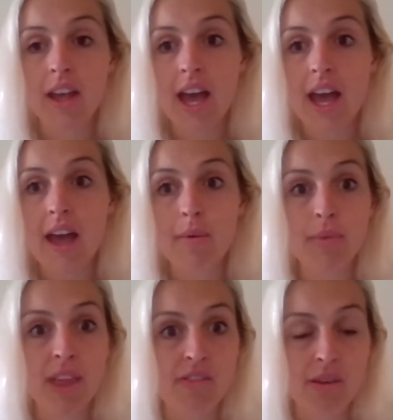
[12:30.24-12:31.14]

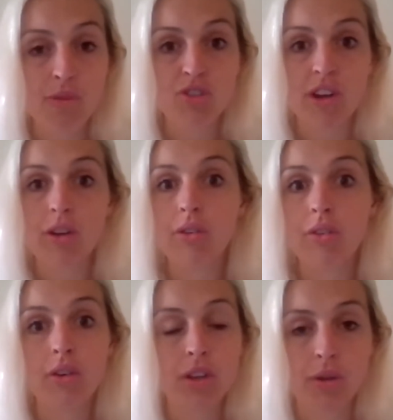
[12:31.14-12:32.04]
imagery,
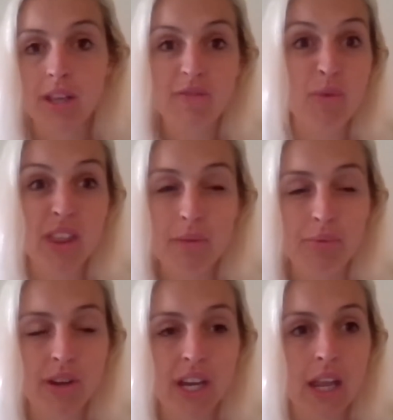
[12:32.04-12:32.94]
or, you know, even what their
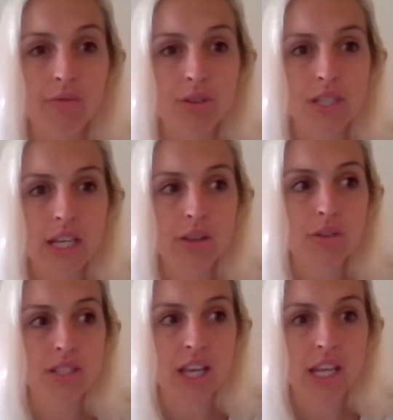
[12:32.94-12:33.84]
pre-game routine
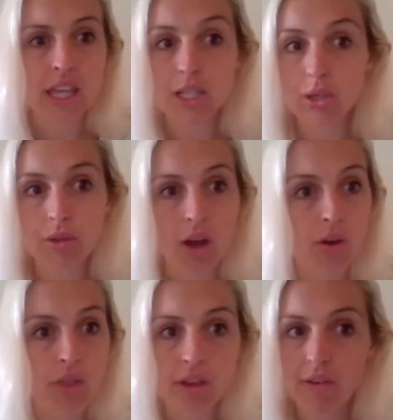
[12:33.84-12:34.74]
looks like, they do that
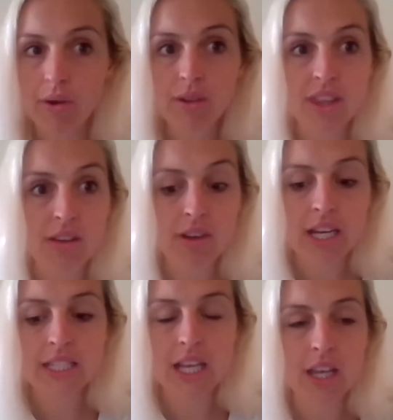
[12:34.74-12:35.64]
on their own and they
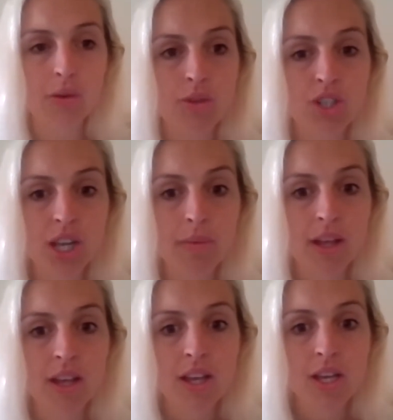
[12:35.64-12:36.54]
really take ownership.
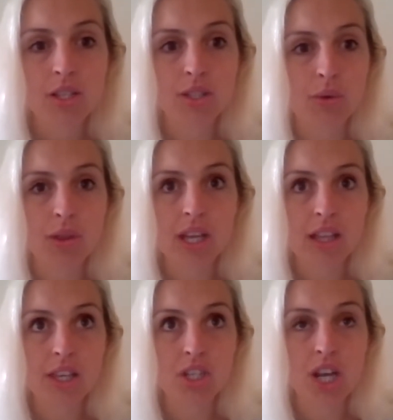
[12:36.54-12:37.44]
So
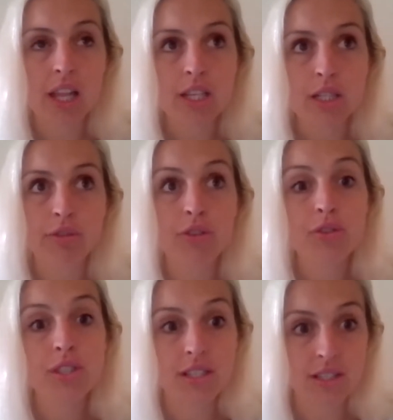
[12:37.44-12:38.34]
the challenge for
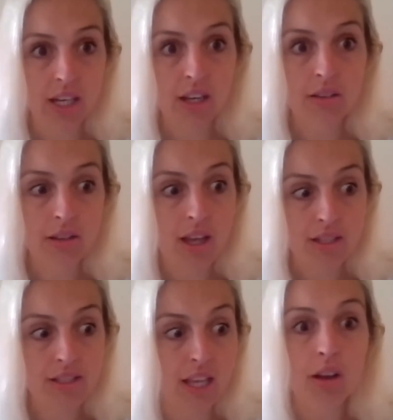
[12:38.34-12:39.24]
us as
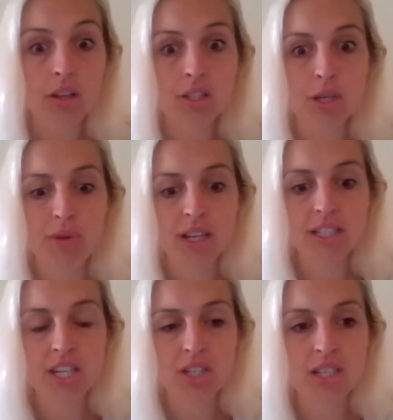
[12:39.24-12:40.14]
psychology
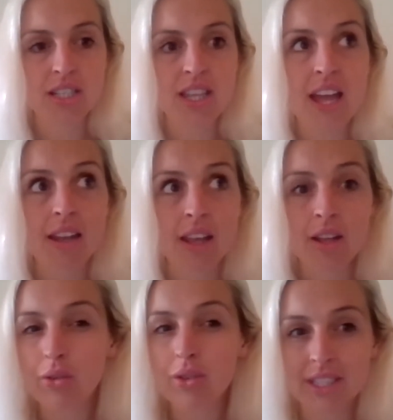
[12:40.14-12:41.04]
practitioners then
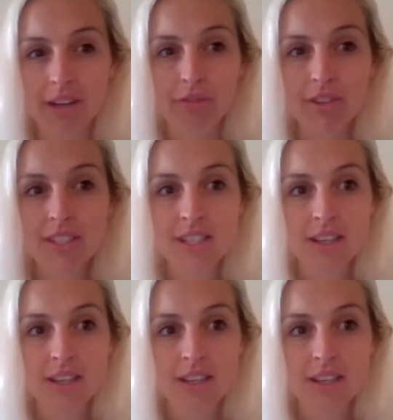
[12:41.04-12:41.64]
looks different.